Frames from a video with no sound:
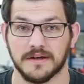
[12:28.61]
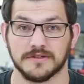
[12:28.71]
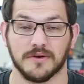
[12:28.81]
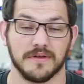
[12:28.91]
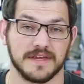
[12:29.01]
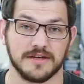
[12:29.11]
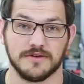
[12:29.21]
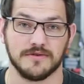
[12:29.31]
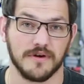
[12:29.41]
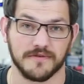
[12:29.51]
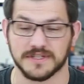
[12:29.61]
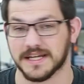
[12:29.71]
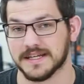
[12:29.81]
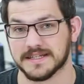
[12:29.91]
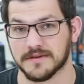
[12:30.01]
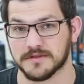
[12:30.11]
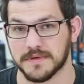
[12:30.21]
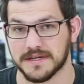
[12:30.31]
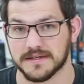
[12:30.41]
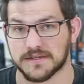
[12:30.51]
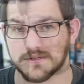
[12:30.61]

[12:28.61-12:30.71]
So thank you for sending this out to me.